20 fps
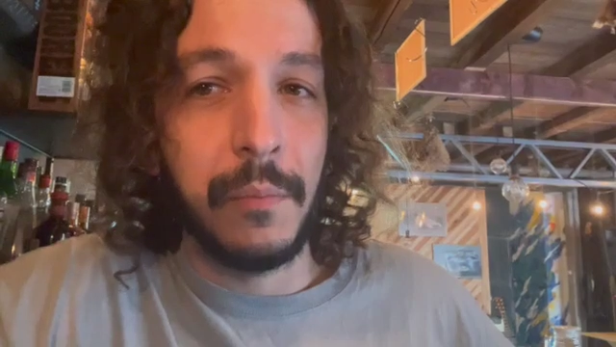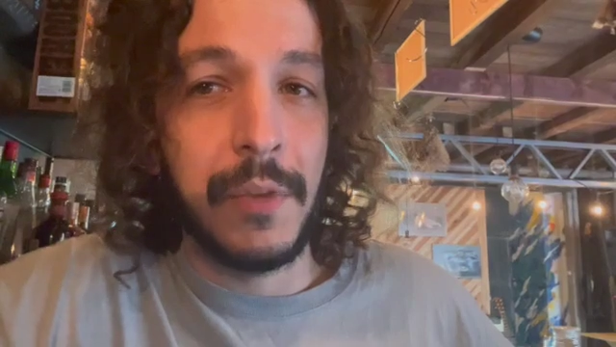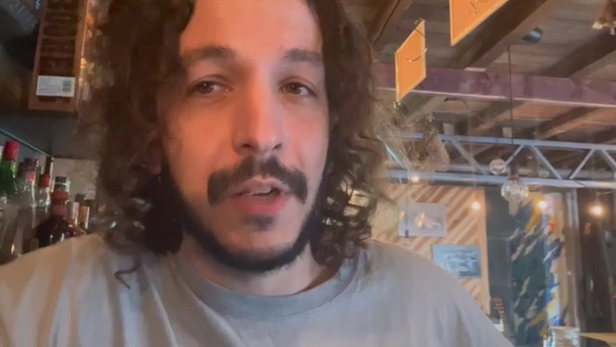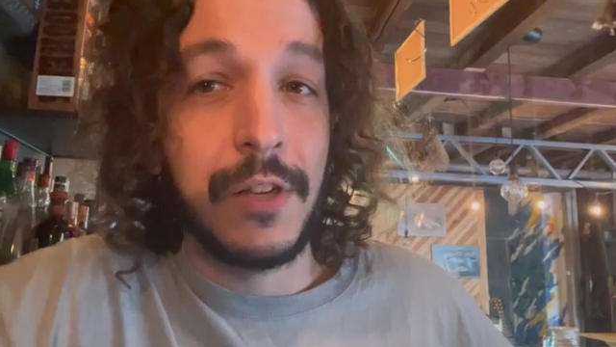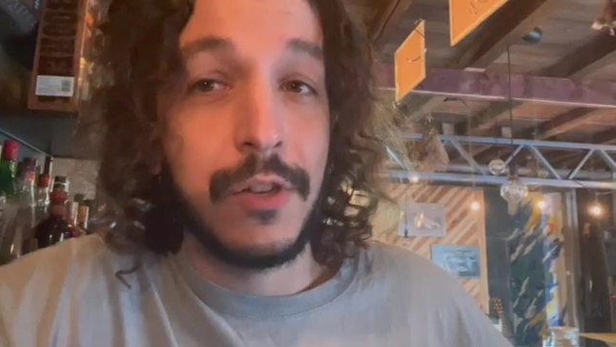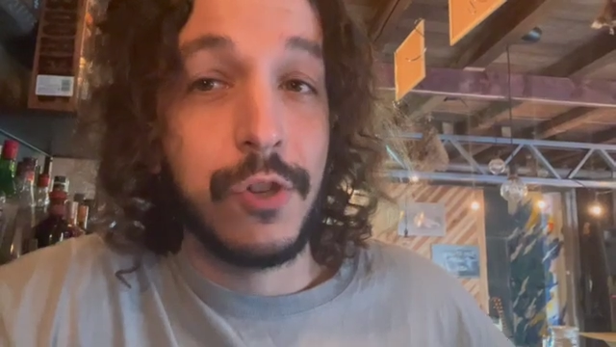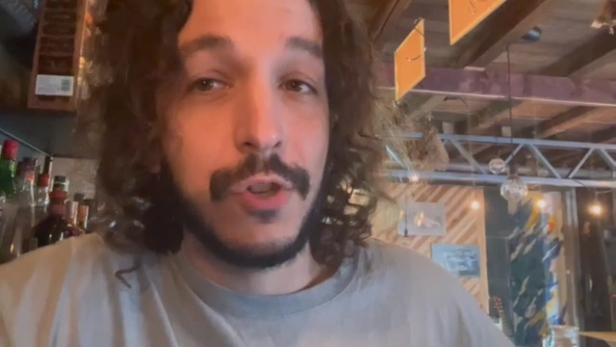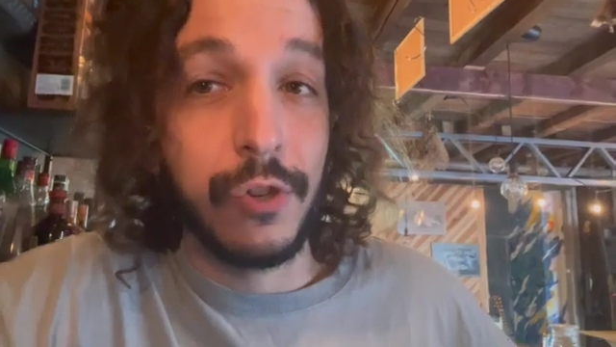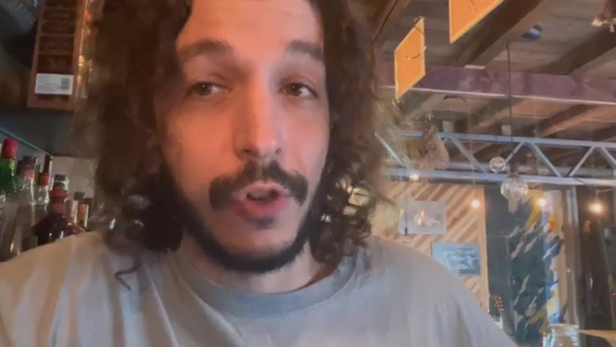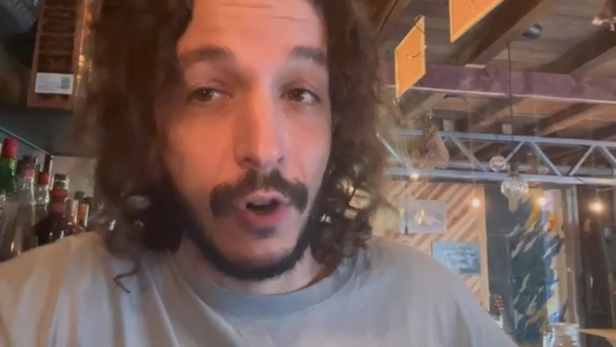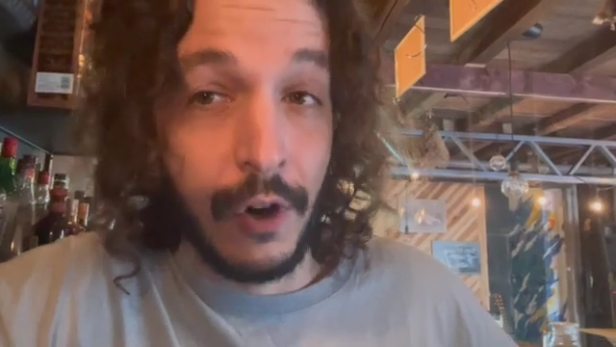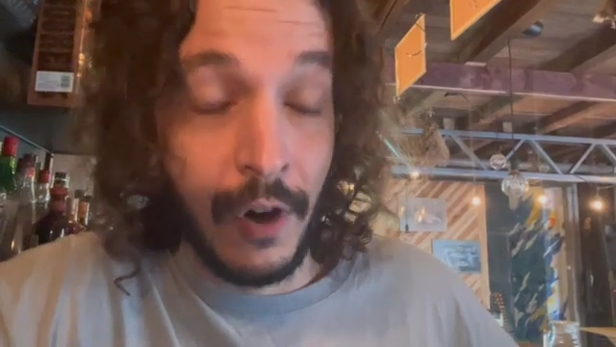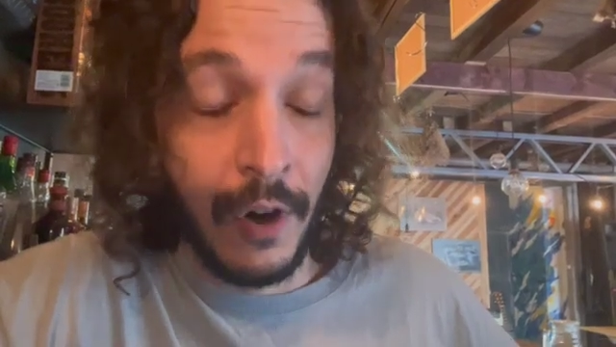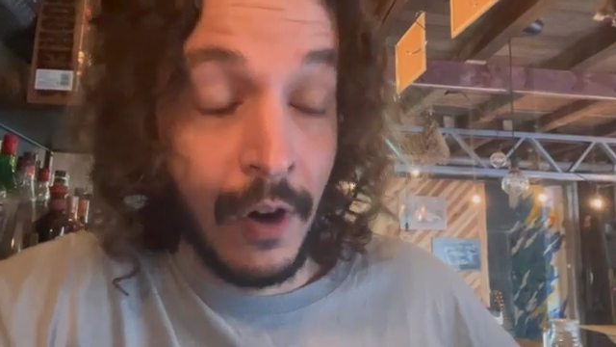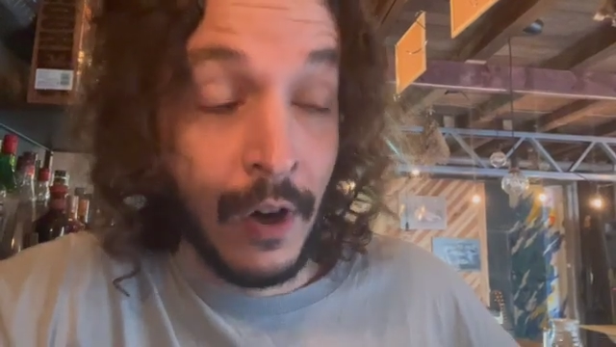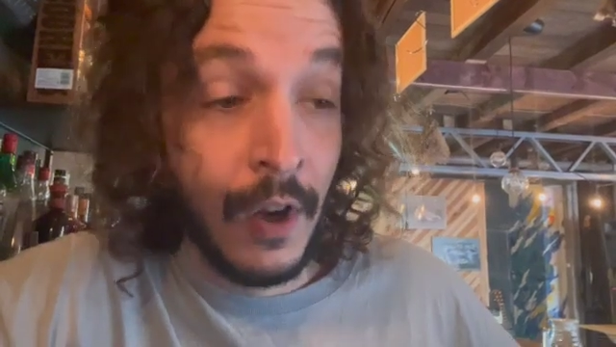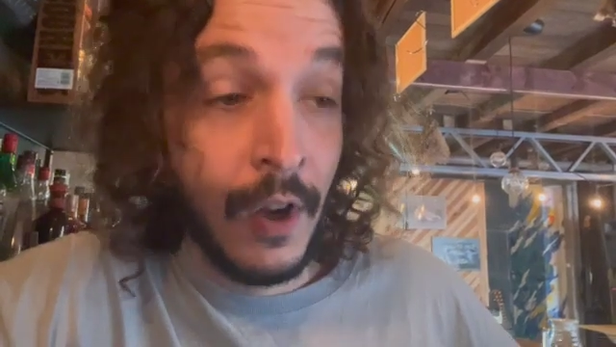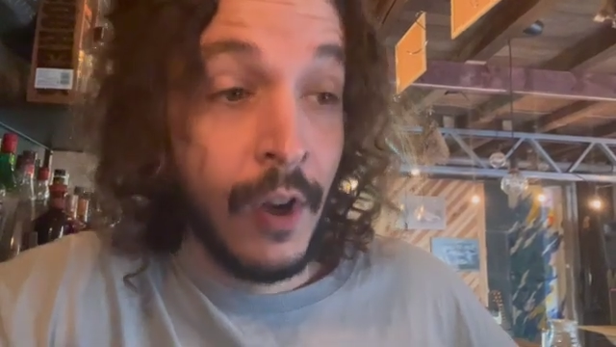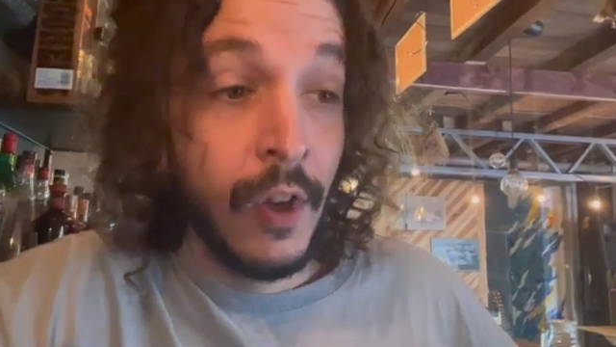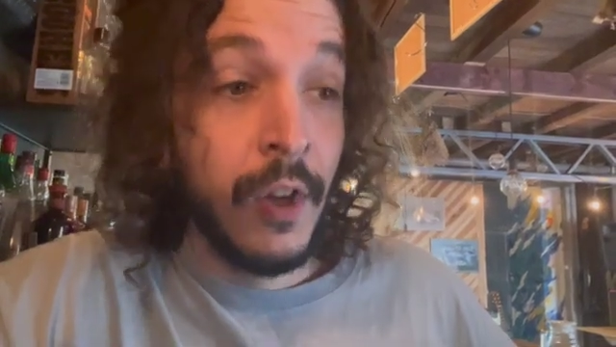Make
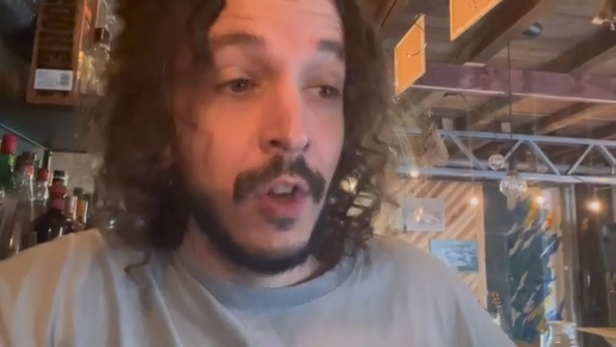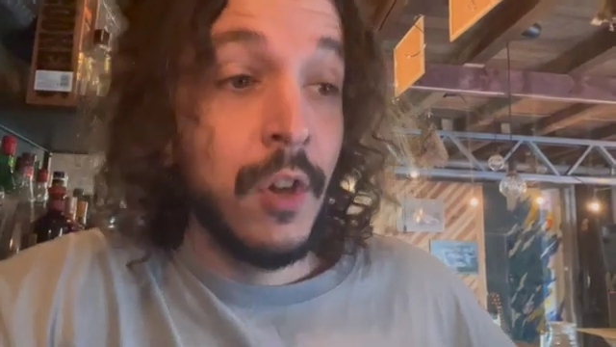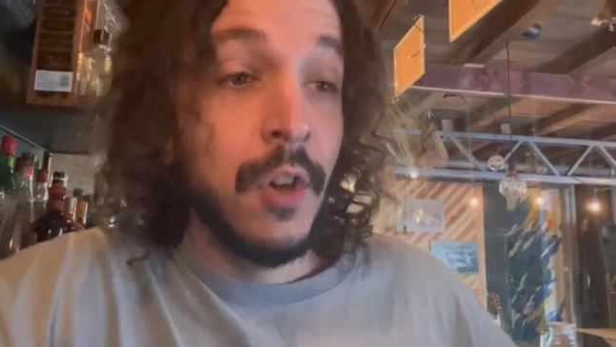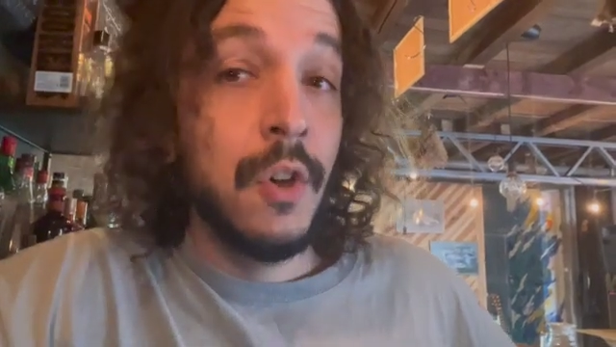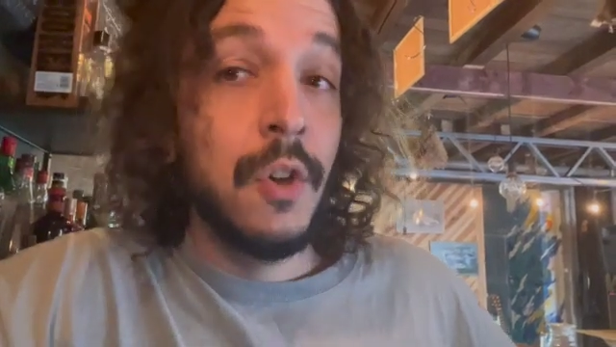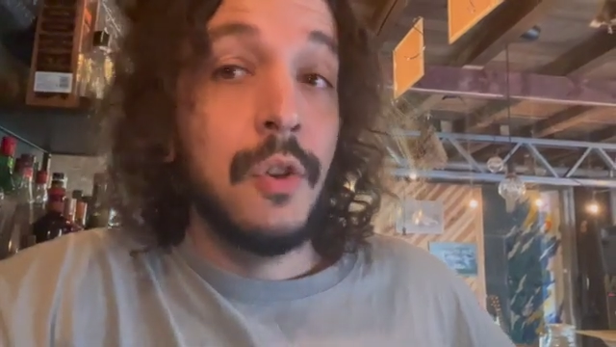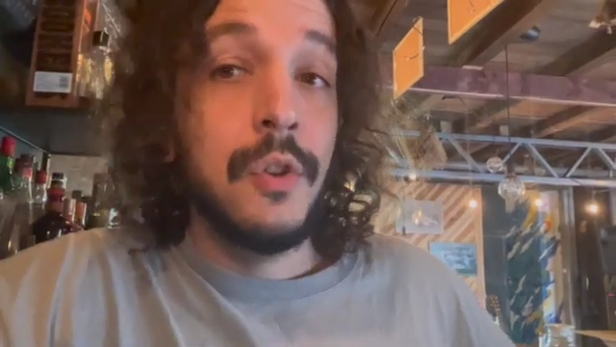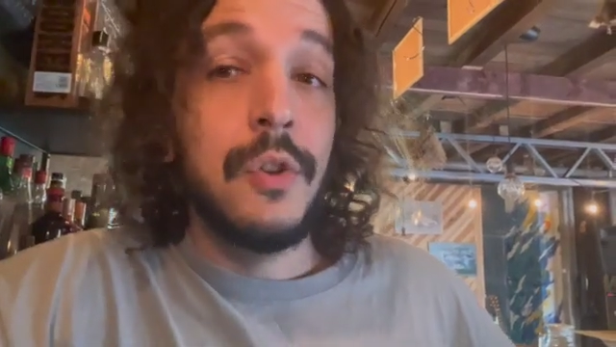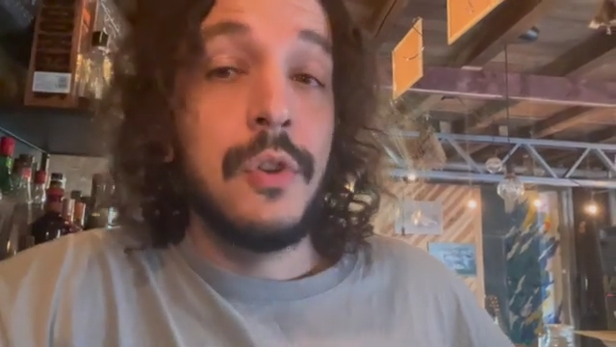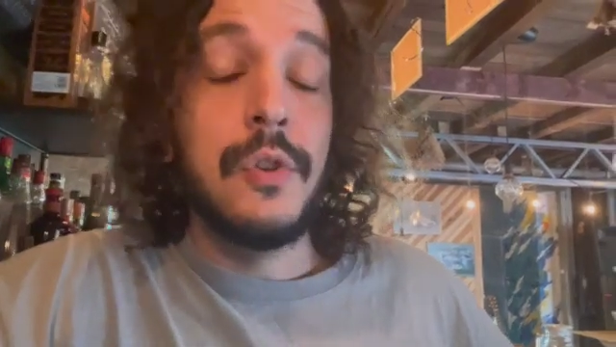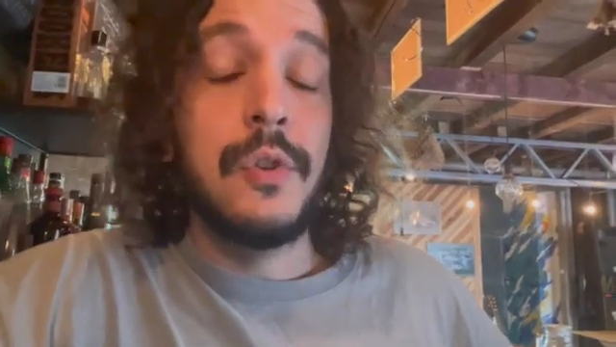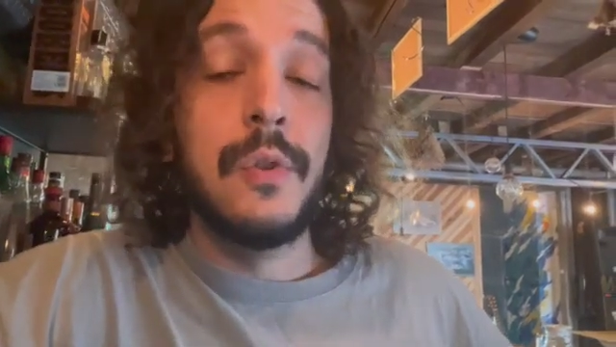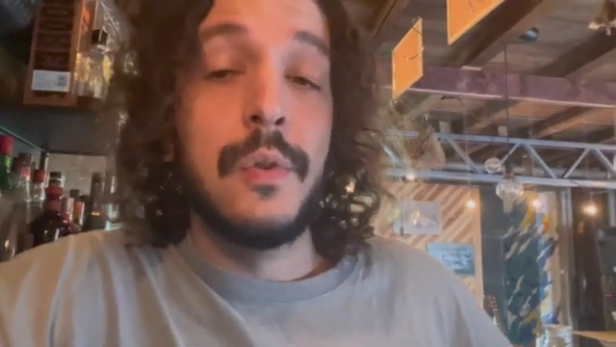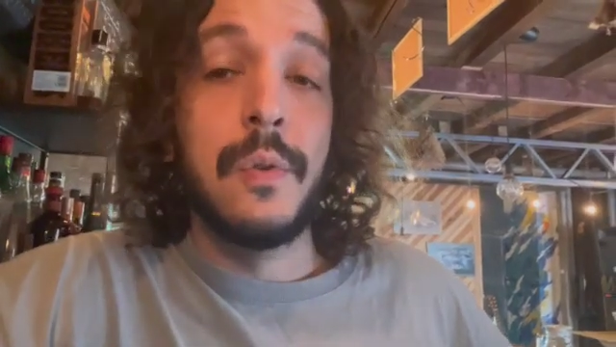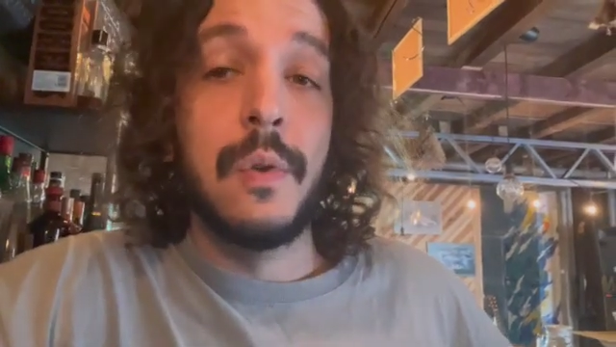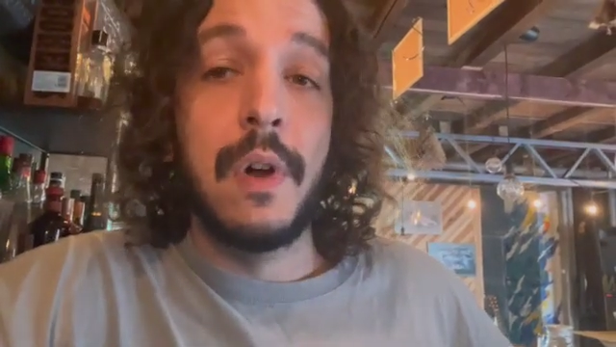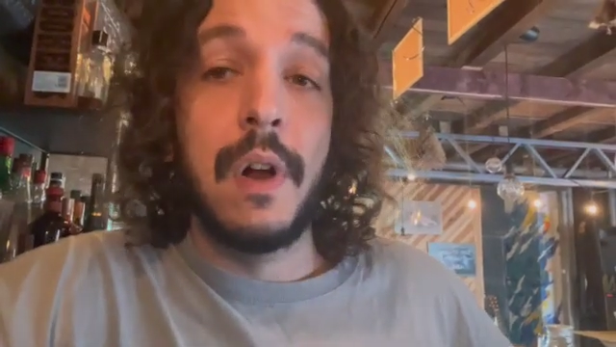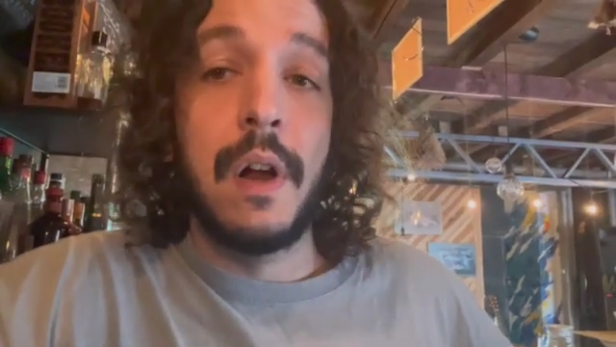sure you